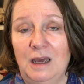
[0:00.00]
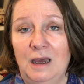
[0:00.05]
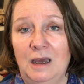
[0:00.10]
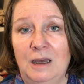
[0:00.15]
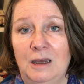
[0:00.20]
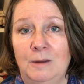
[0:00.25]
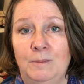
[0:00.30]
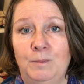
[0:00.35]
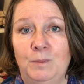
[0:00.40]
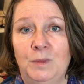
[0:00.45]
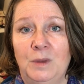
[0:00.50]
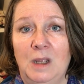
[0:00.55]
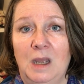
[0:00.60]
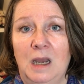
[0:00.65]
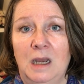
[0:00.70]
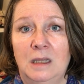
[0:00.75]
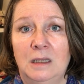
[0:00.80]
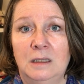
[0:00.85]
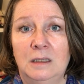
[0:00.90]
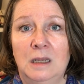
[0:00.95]

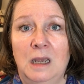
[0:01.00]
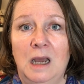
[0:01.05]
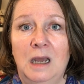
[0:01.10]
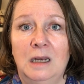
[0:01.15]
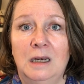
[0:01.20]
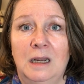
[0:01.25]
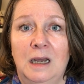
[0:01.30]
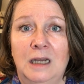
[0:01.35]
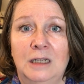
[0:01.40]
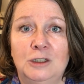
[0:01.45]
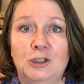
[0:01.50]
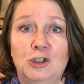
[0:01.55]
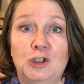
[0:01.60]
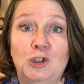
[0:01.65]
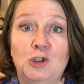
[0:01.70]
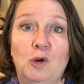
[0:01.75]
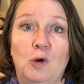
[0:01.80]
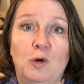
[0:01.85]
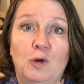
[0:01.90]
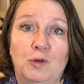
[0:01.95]
and
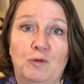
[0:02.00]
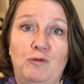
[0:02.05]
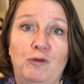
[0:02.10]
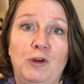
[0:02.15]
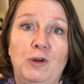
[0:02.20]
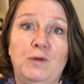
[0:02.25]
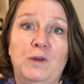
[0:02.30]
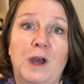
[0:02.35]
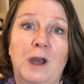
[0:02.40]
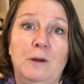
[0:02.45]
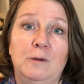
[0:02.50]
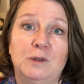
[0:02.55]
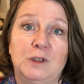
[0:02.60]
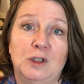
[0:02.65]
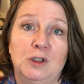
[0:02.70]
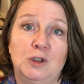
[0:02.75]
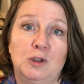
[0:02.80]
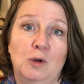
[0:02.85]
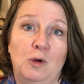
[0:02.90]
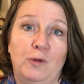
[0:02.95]
just talk through those
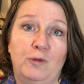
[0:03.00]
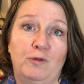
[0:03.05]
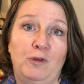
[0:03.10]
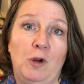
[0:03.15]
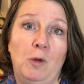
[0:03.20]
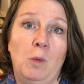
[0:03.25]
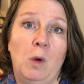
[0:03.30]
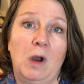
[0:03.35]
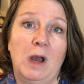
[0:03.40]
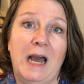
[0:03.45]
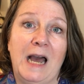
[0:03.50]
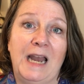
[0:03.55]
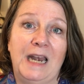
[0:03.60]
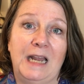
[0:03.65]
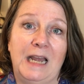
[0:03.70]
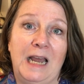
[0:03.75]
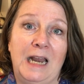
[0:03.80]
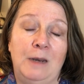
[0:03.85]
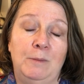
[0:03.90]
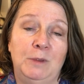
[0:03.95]
and talk through what
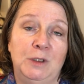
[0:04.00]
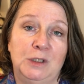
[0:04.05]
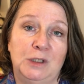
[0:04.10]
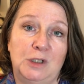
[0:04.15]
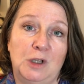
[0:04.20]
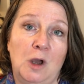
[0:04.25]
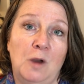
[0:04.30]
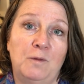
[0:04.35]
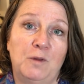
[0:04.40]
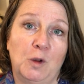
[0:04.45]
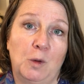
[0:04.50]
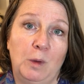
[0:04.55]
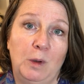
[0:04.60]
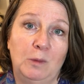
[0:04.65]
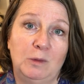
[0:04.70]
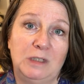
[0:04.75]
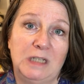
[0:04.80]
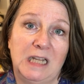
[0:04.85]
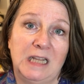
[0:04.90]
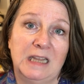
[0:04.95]
elements of the
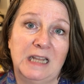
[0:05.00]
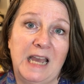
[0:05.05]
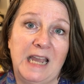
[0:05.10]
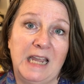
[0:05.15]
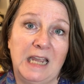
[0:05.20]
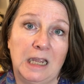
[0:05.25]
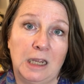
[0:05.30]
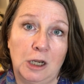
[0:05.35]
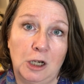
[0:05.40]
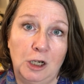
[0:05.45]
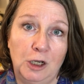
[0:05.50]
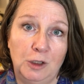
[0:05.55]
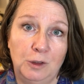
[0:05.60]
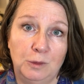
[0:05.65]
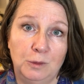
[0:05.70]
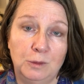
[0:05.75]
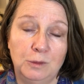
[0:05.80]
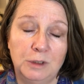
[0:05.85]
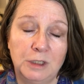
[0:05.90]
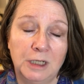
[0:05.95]
quilting they
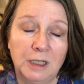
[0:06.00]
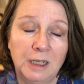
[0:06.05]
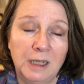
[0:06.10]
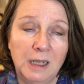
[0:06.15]
include.